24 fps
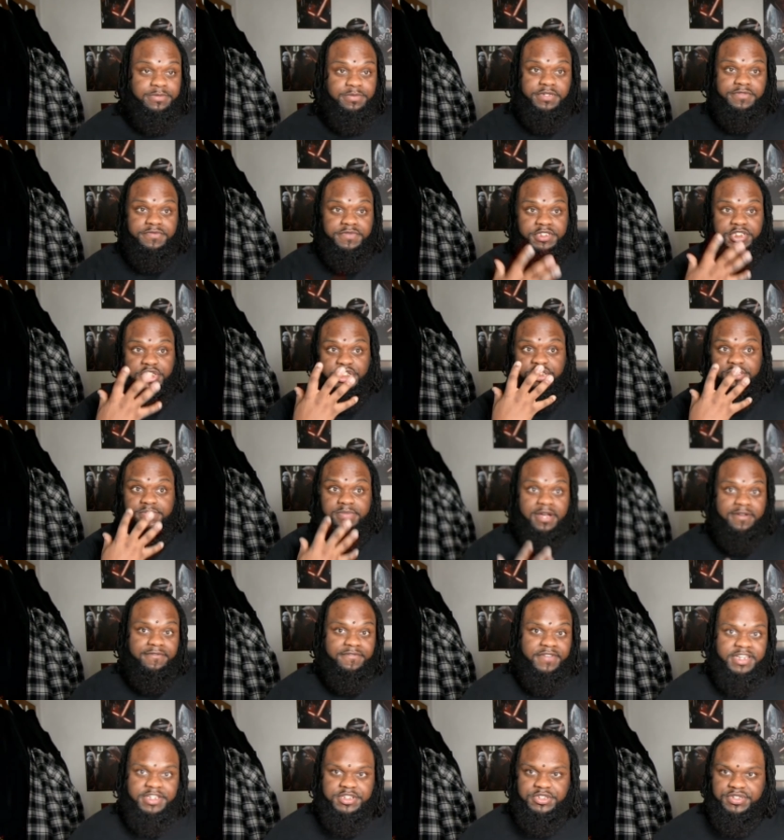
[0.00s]
But if it's just my
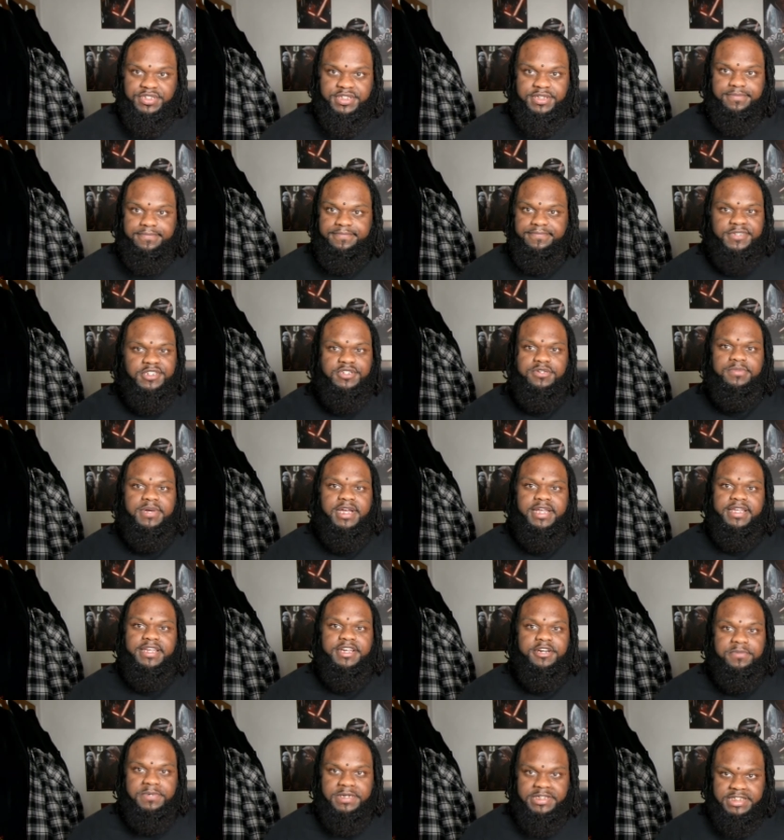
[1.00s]
facial on me, nobody
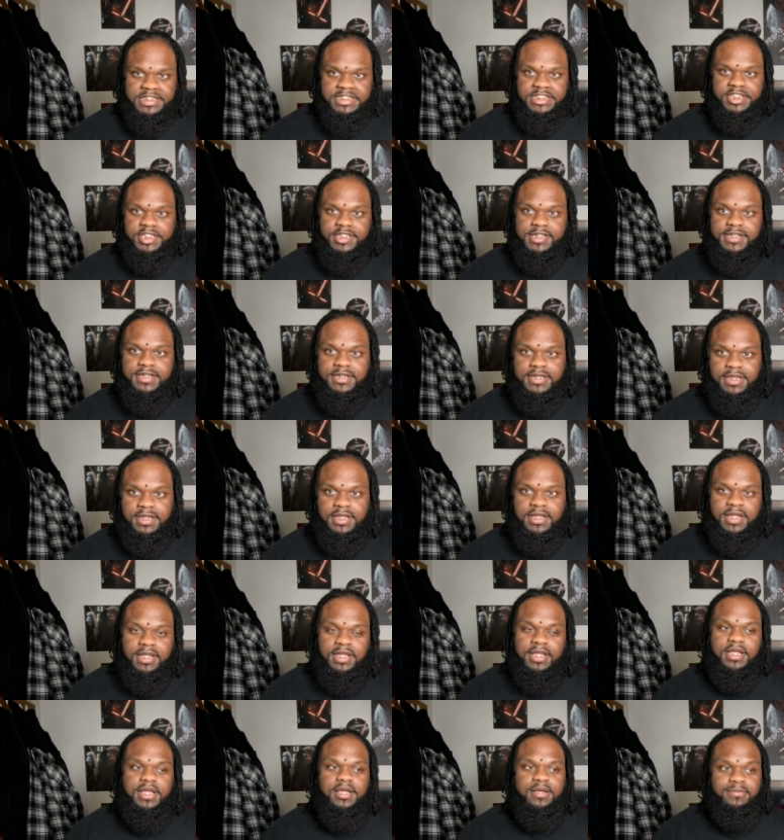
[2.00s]
care about that shit.
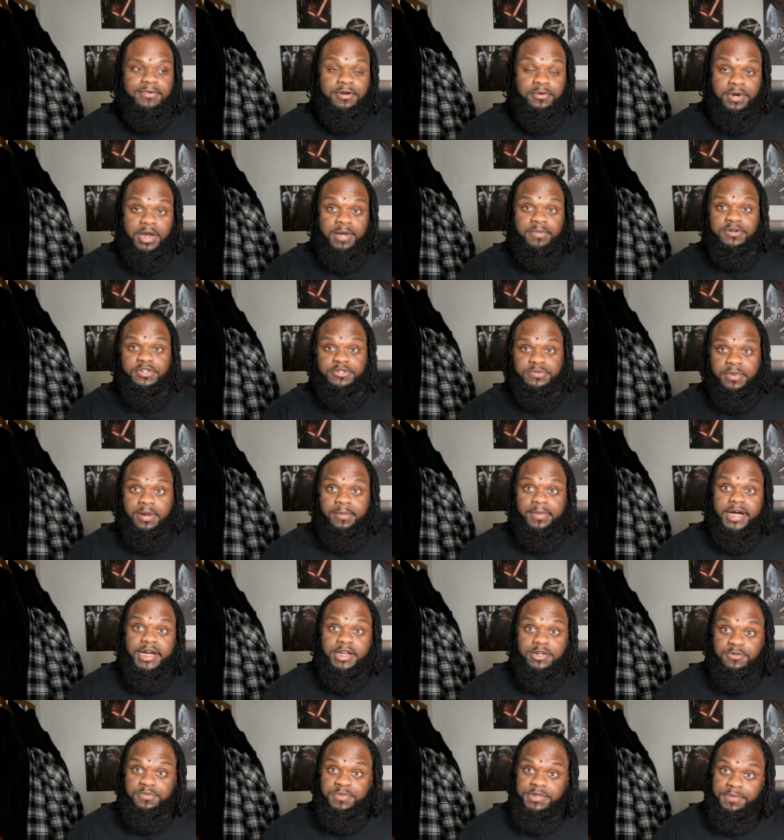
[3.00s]
But when I post my
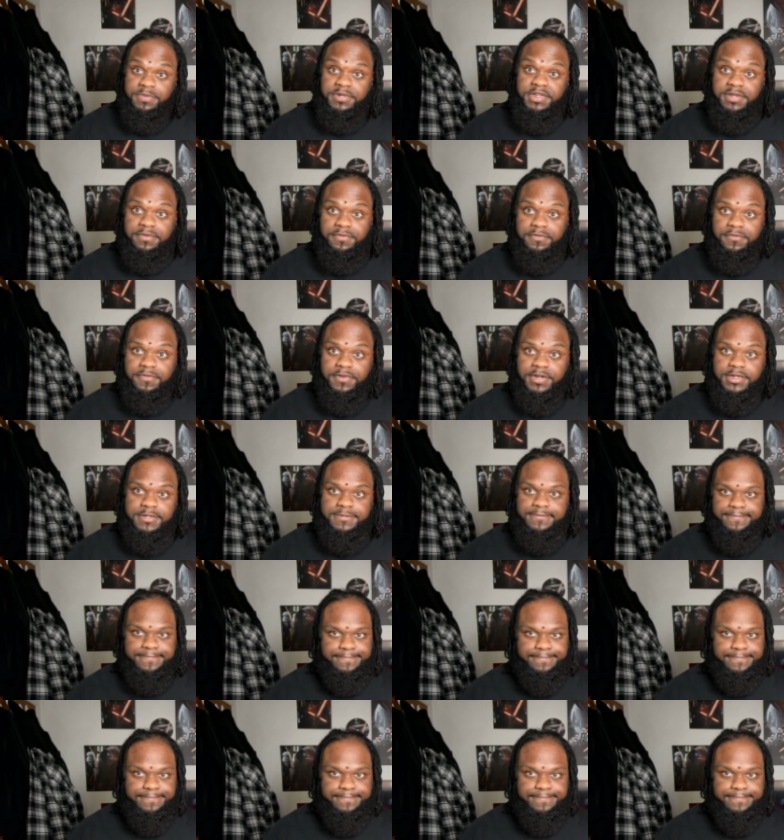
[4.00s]
models, people give a fuck.